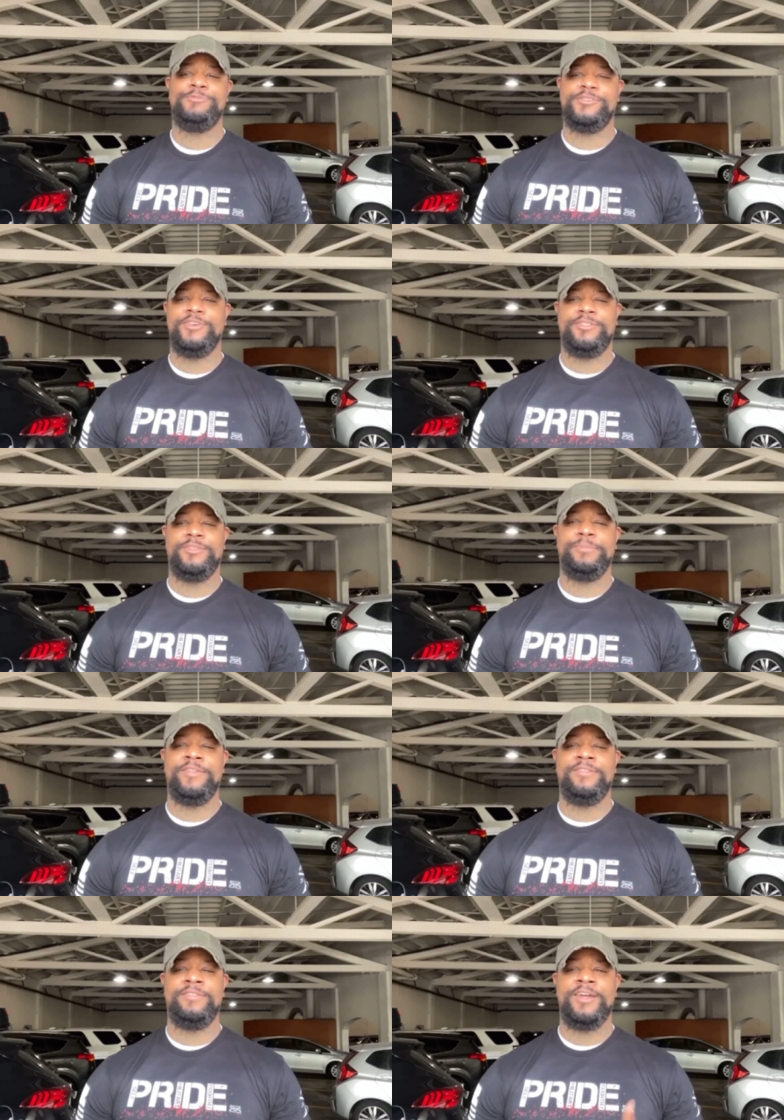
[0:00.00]
Just hit the
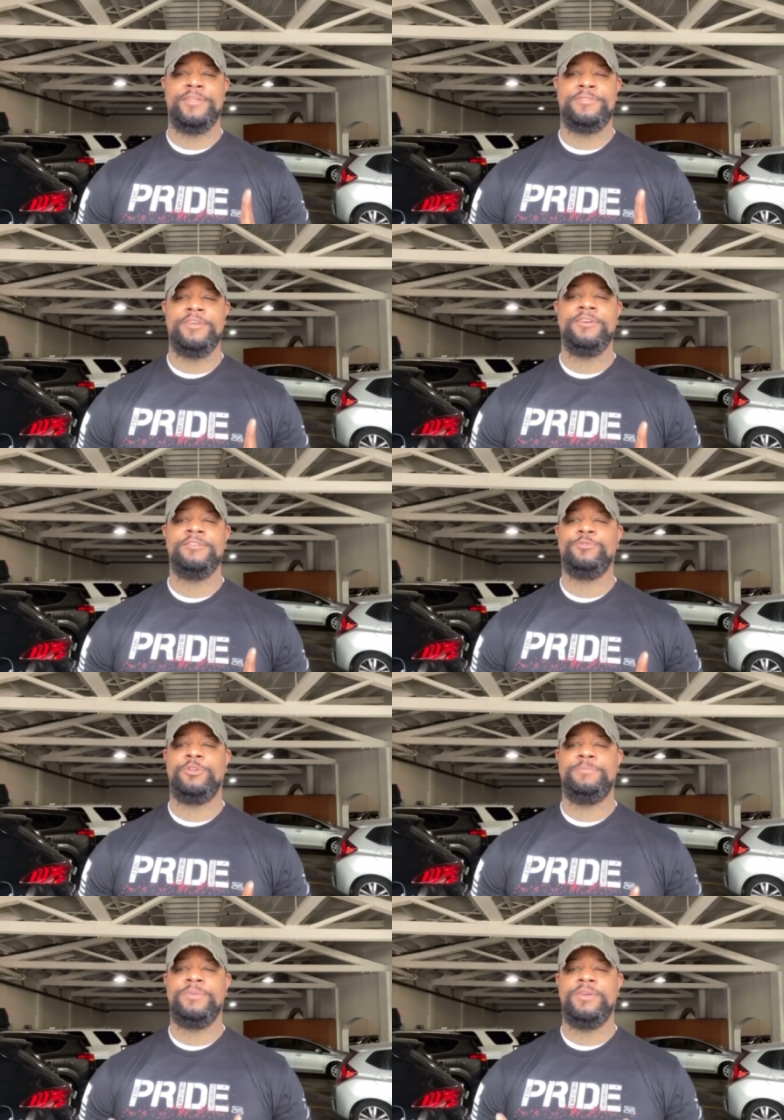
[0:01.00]
button that I think is
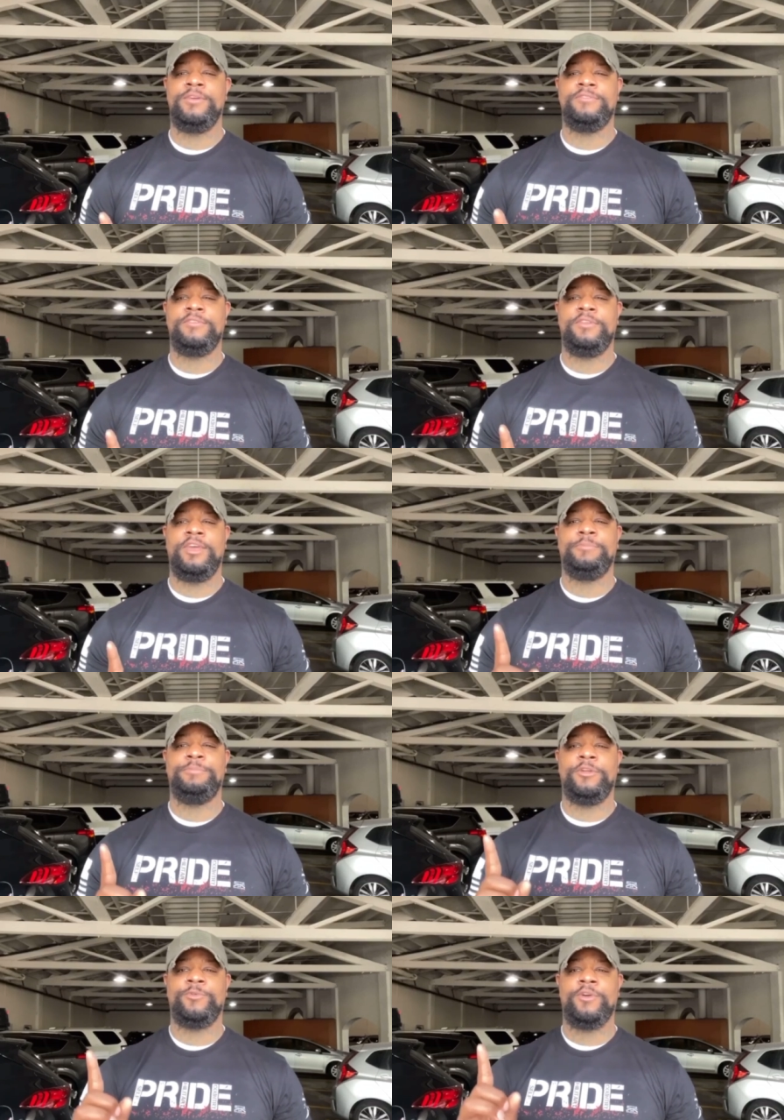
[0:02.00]
gonna be today. I'll
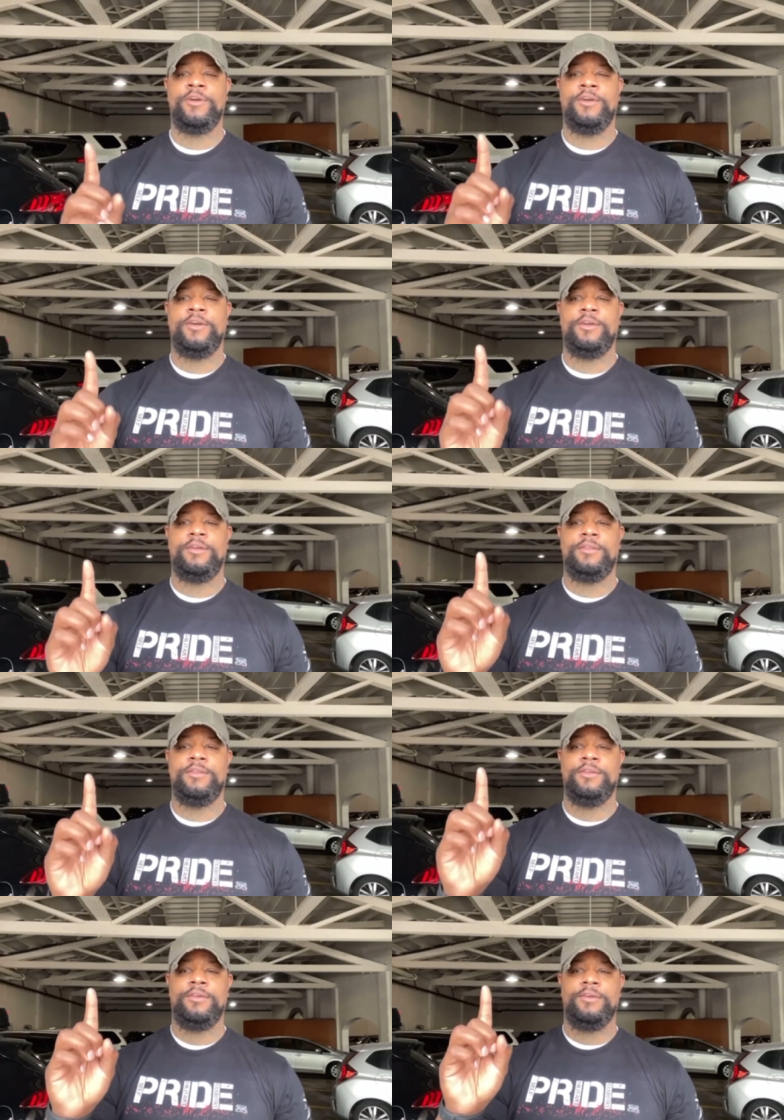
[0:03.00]
put it right
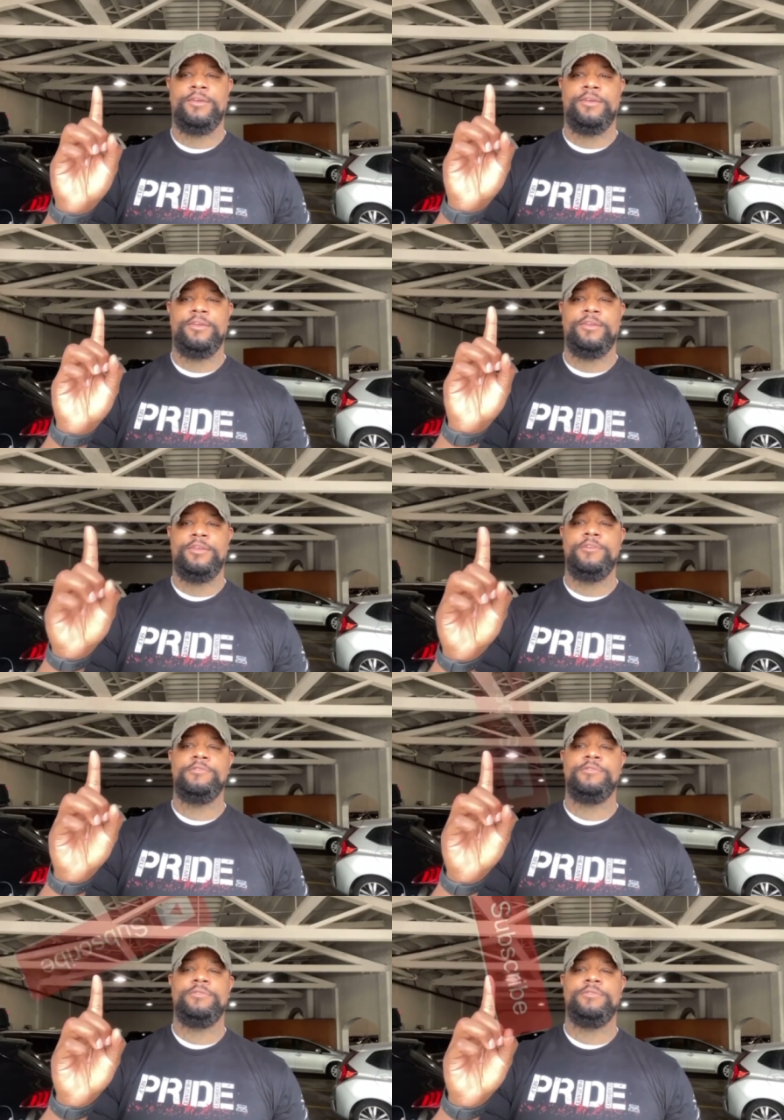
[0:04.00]
here,
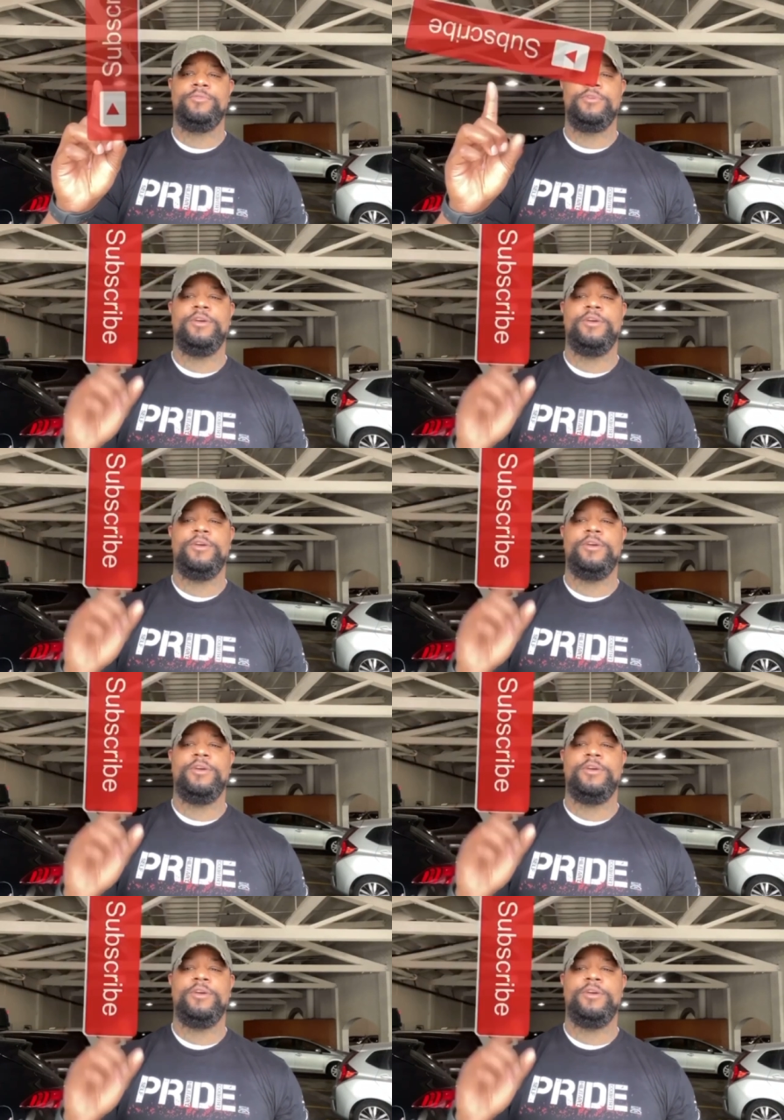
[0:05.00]
okay?